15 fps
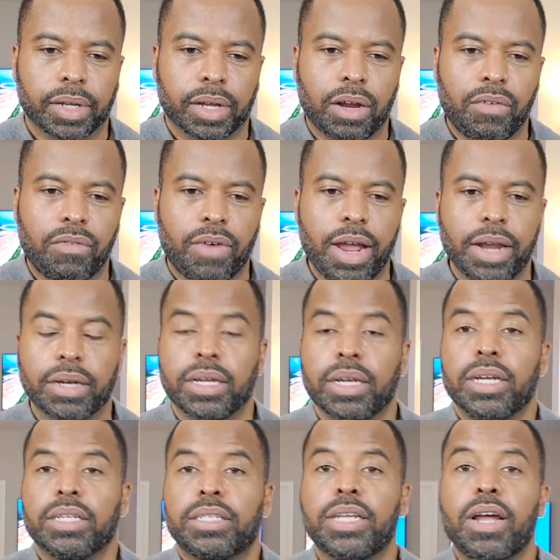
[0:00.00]
All right.
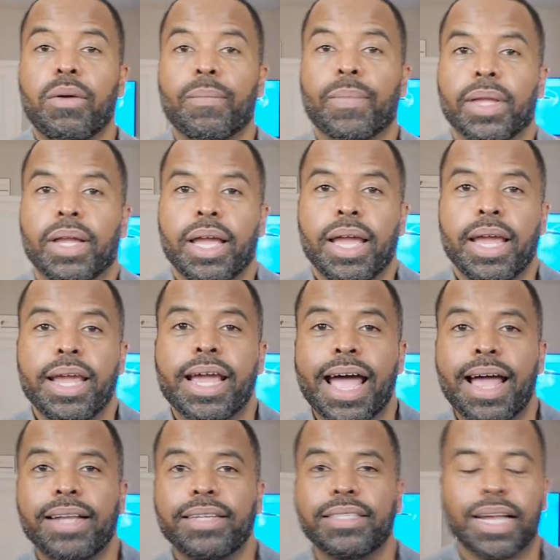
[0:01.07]
So, hey
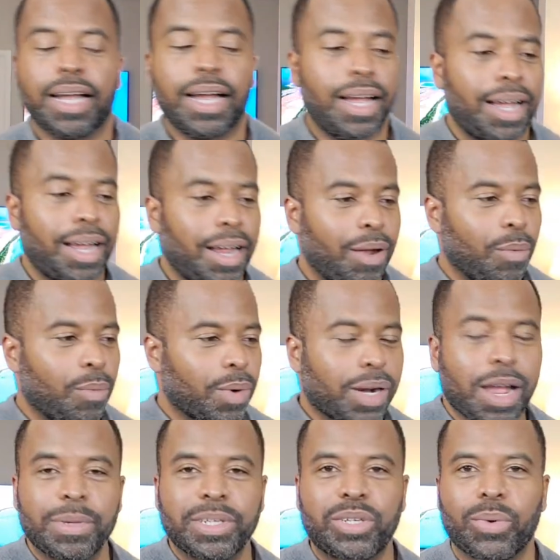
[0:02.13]
guys, uh, we're
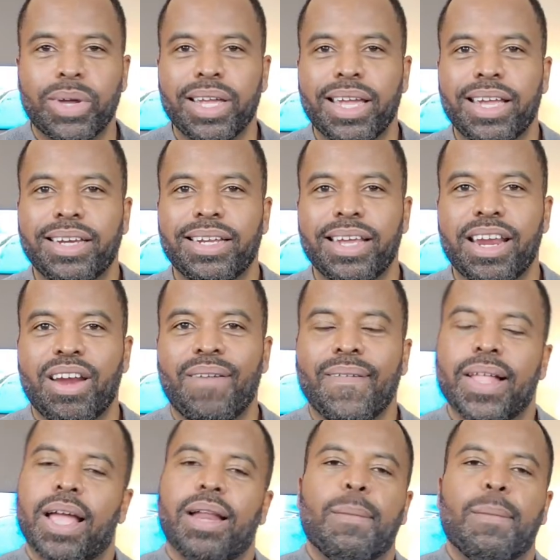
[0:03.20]
coming to an end here.